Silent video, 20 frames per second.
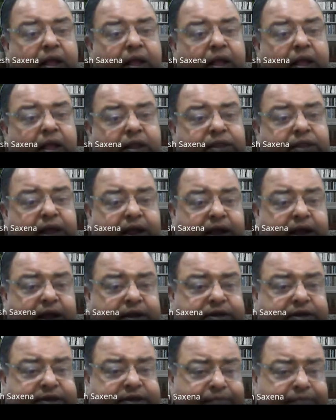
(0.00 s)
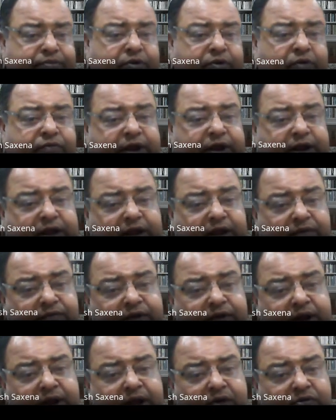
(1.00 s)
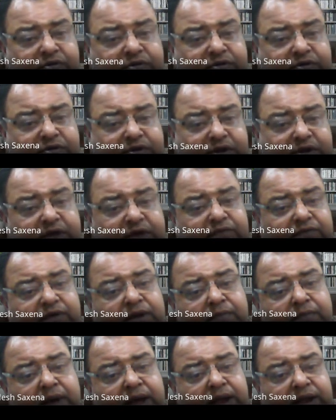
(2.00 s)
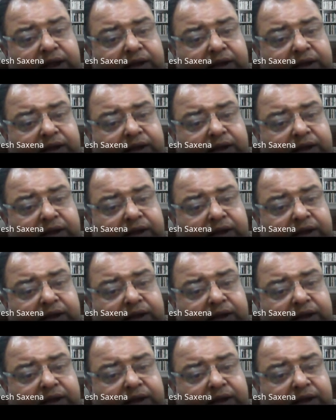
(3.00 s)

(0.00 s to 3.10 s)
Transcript: The concept of data warehouse given by